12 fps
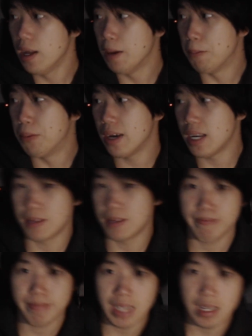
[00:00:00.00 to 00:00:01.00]
But
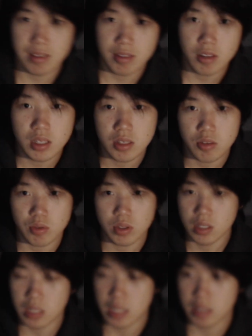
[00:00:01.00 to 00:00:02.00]
I still think it's
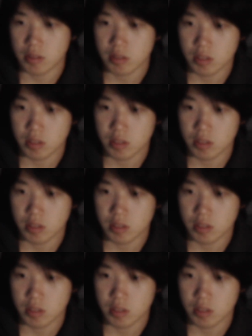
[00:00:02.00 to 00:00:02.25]
really nice